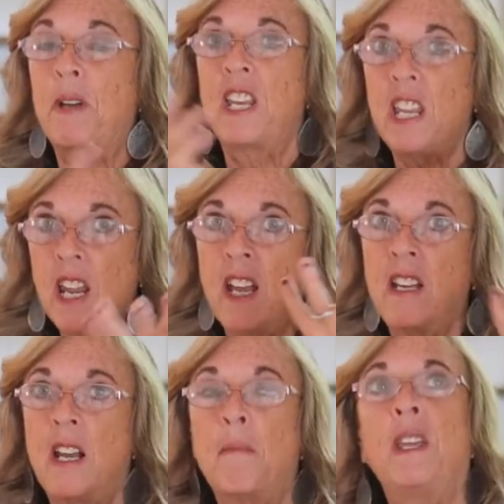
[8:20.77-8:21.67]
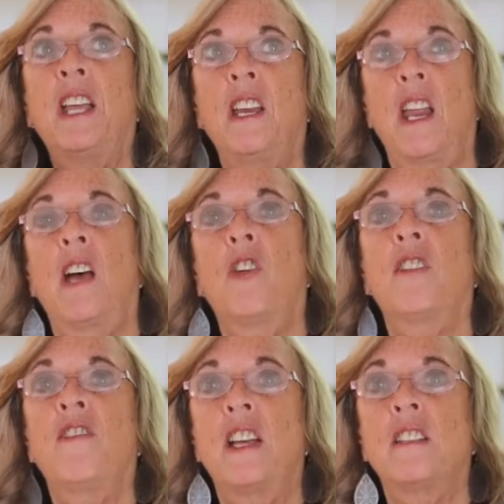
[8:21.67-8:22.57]
but he ended up getting out
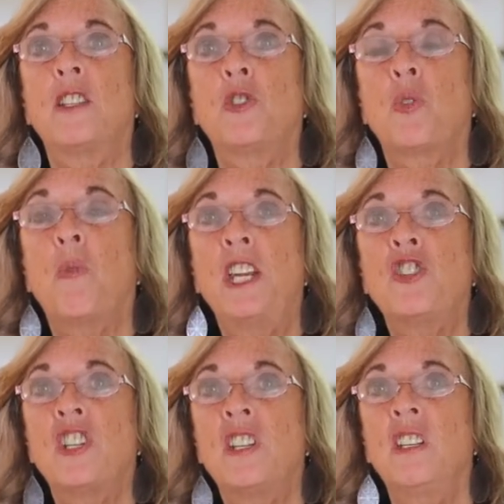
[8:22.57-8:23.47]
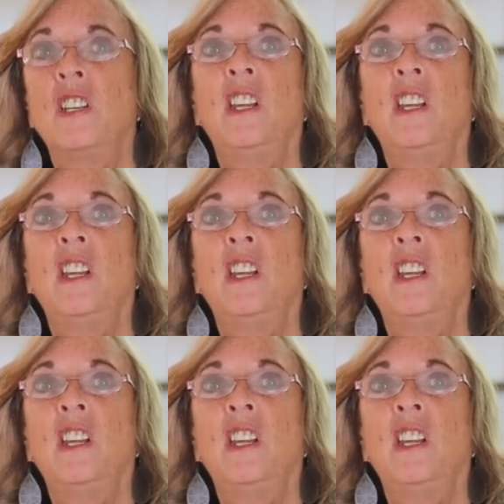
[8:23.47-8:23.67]
of that situation.